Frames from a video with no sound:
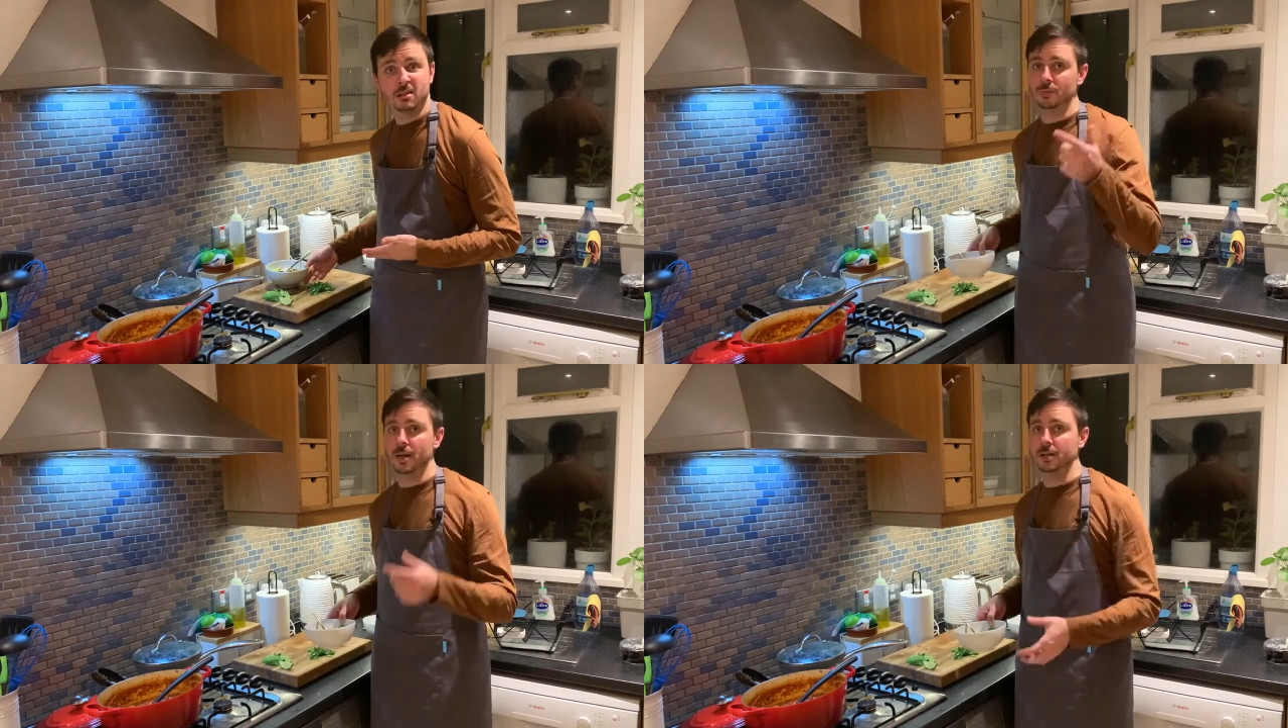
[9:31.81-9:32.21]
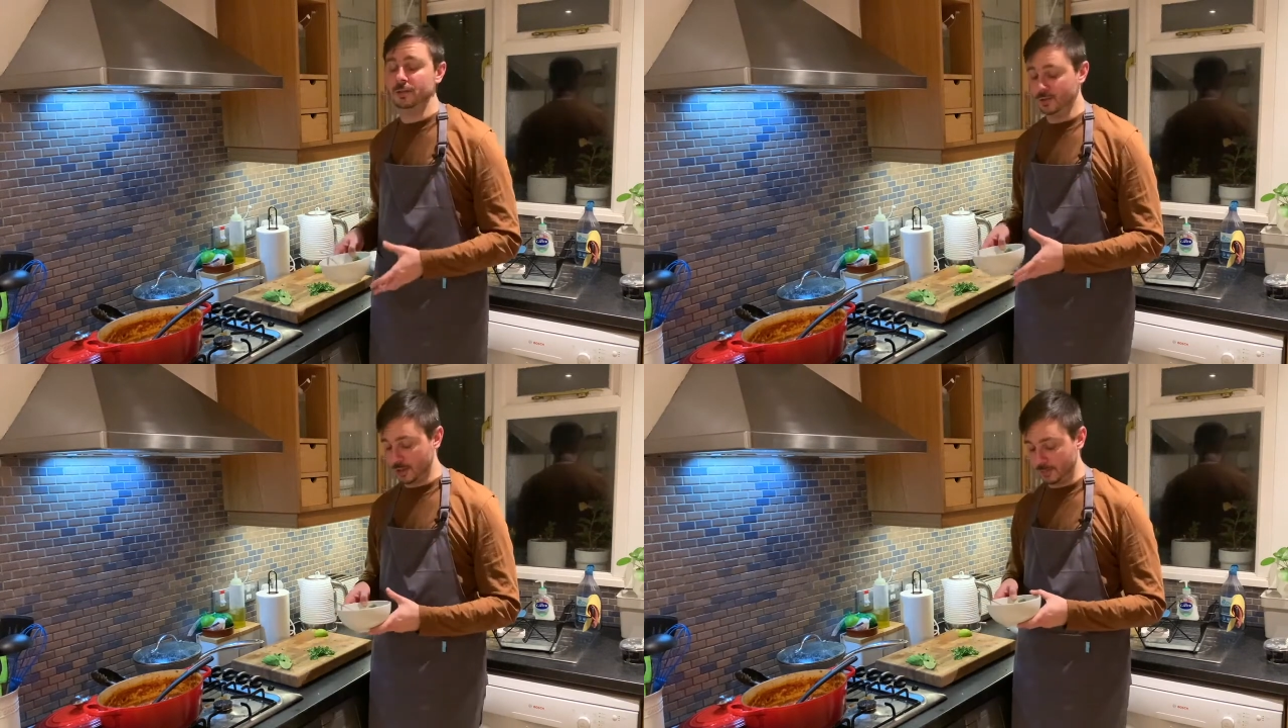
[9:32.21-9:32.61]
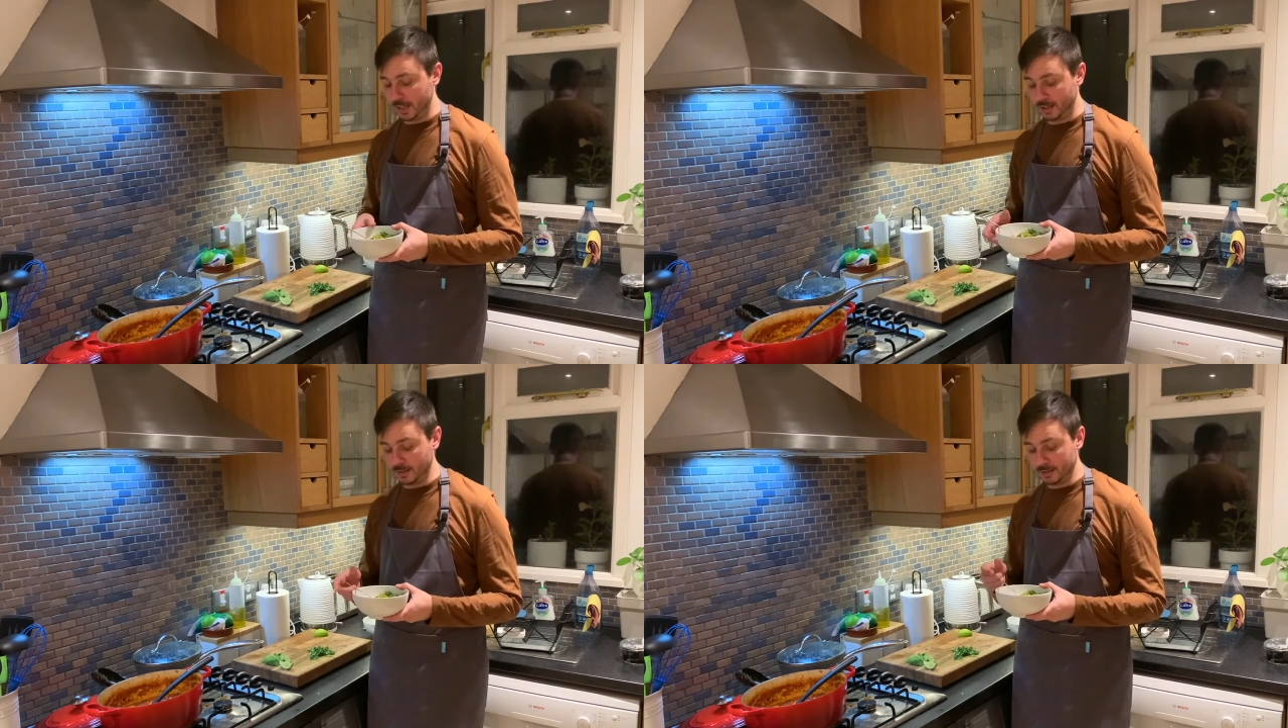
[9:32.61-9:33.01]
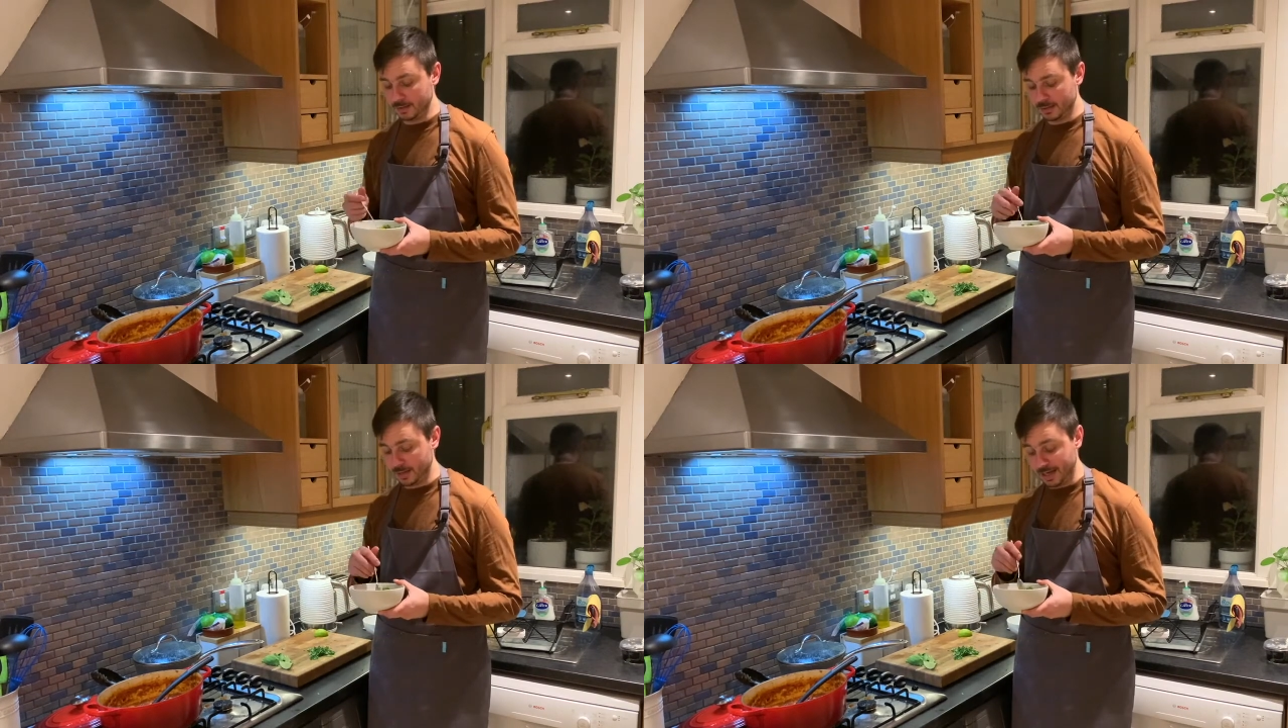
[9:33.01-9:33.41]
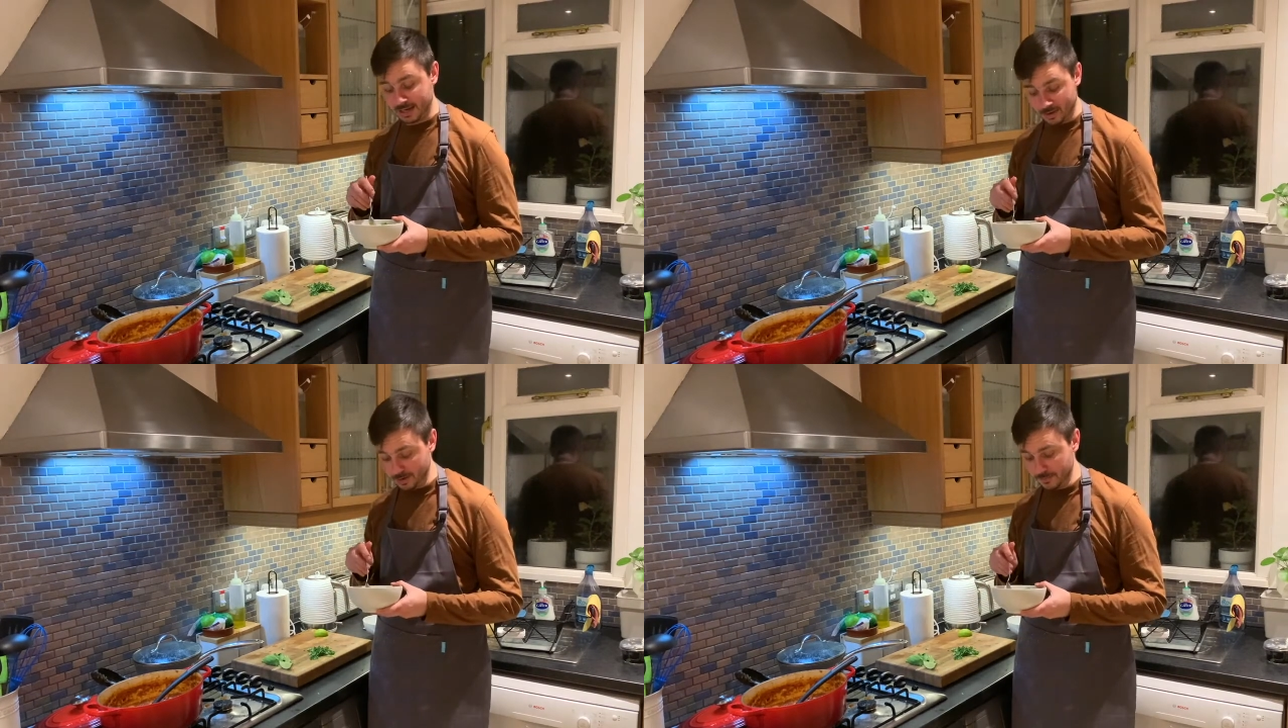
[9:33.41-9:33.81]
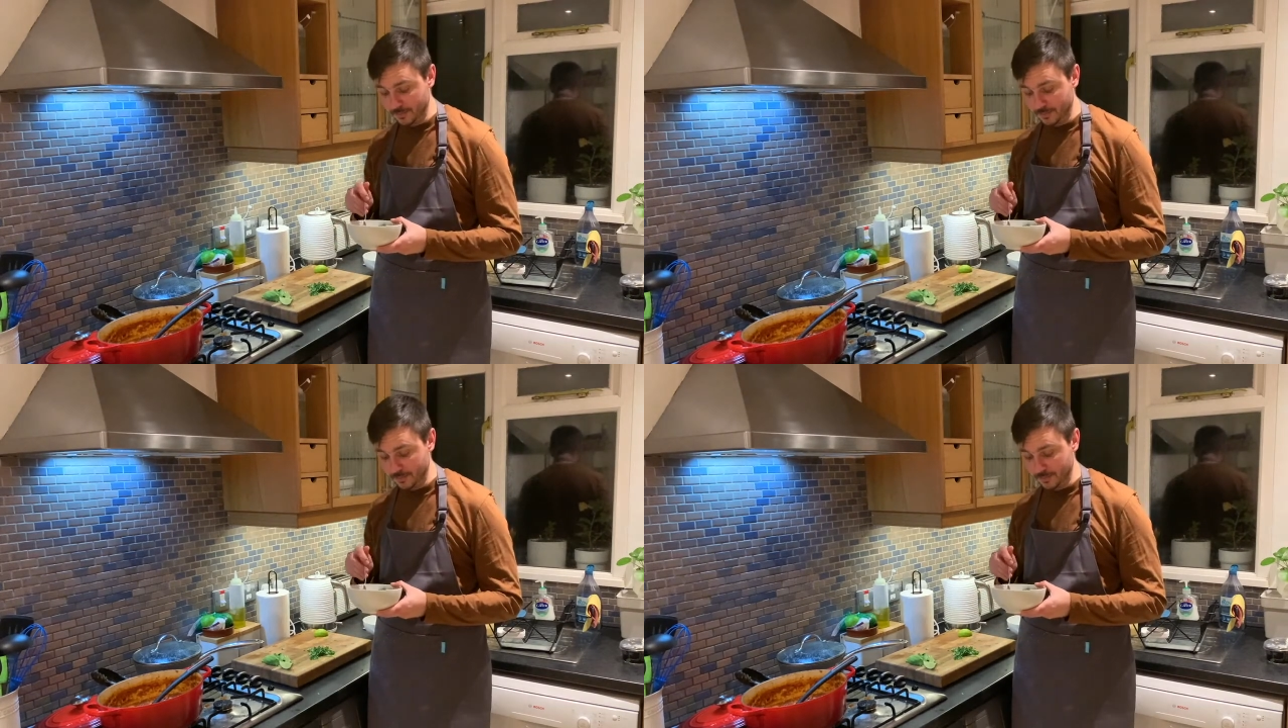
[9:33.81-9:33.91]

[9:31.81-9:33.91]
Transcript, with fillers: Why don't you try making this at home?